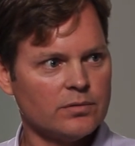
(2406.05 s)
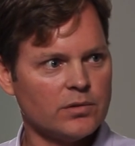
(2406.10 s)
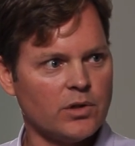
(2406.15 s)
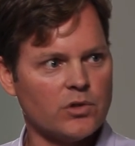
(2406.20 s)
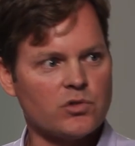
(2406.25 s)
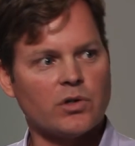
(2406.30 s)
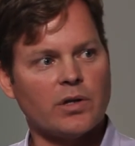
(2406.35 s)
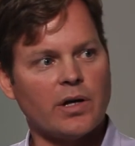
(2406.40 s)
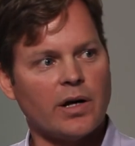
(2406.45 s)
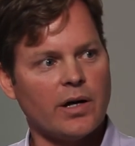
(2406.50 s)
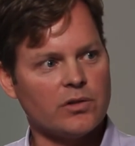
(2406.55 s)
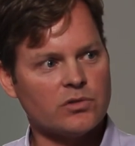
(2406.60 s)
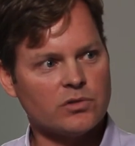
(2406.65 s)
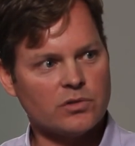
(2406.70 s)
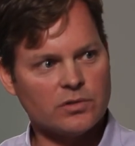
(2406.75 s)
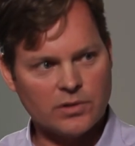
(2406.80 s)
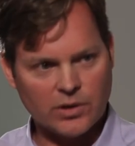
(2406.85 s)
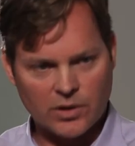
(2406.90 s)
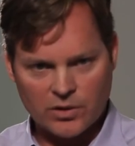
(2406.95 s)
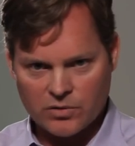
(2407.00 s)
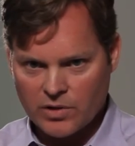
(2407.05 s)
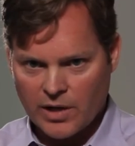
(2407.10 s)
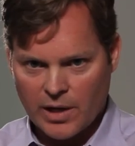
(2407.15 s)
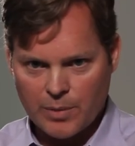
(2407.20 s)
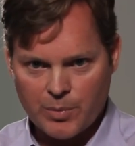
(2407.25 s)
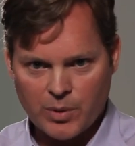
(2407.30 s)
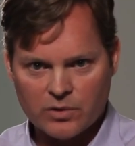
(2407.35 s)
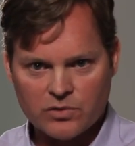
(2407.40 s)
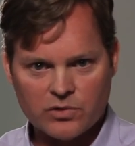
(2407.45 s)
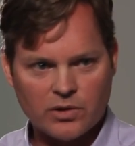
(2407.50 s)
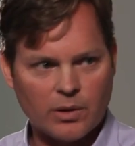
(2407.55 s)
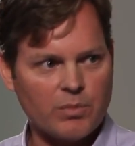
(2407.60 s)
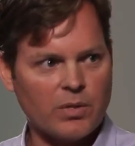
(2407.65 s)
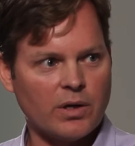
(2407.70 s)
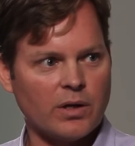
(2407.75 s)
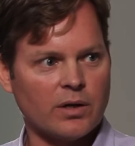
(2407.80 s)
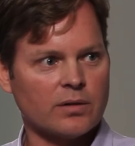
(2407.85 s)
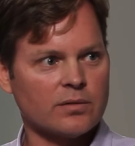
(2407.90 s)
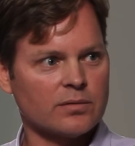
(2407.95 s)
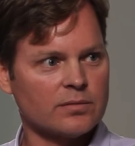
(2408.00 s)
Those are nice. You can type in
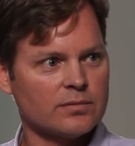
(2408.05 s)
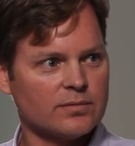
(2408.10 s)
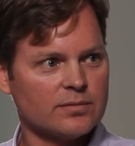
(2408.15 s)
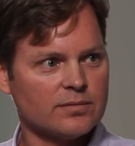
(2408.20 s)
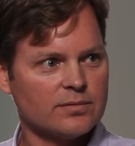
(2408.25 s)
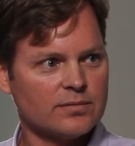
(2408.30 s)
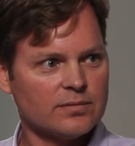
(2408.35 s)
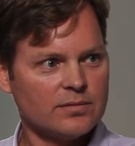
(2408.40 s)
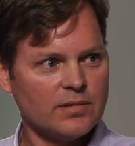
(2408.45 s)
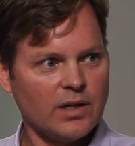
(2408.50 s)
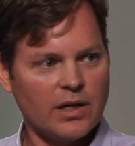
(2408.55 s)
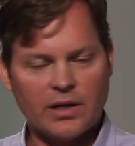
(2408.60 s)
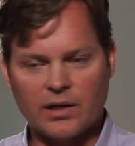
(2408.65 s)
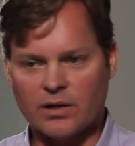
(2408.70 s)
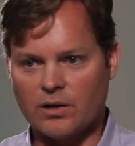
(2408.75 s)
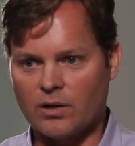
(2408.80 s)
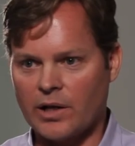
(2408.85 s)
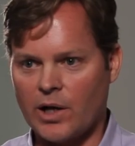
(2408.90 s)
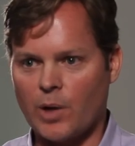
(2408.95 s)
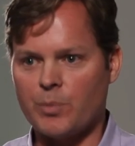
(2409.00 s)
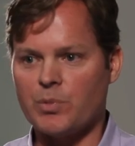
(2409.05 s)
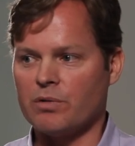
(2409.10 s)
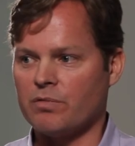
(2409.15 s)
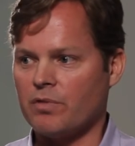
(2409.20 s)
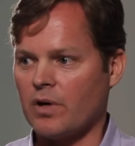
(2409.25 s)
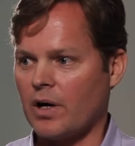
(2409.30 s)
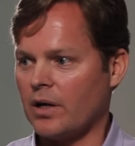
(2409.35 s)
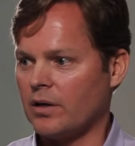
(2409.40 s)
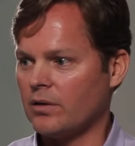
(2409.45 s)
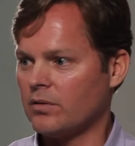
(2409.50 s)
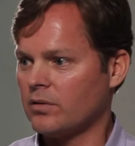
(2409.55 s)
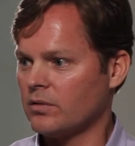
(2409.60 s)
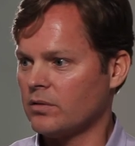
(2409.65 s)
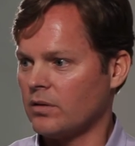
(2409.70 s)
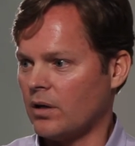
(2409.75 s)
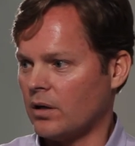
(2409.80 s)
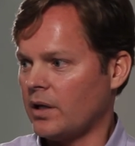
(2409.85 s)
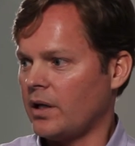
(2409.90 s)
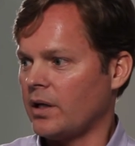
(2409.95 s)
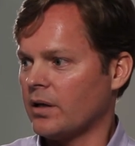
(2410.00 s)
something and it'll help you find
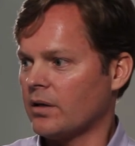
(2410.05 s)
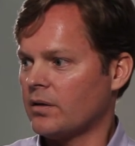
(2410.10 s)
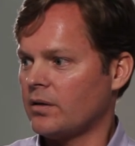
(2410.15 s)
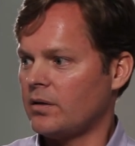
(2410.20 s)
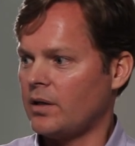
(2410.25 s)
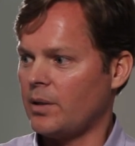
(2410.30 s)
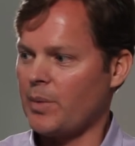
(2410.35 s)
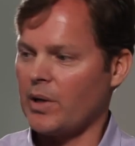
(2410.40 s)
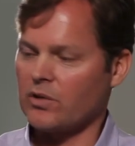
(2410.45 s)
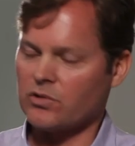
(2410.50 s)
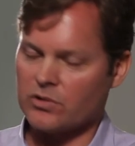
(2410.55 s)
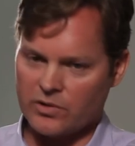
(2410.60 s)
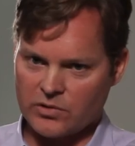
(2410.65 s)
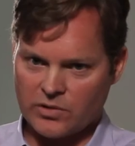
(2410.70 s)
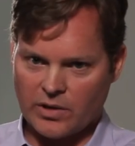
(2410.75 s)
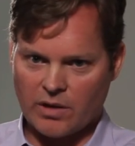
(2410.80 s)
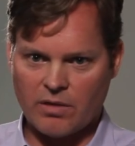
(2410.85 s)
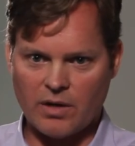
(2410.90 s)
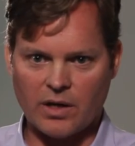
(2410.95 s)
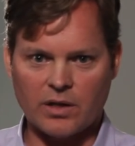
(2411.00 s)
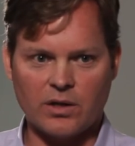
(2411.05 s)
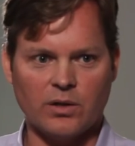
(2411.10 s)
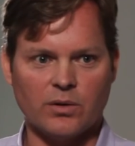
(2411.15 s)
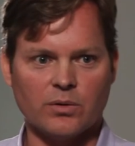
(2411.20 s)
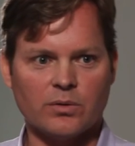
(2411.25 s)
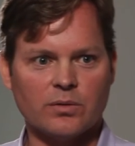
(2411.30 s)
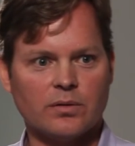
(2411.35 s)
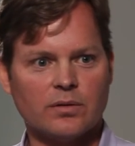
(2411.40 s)
a link, and they basically say thank you.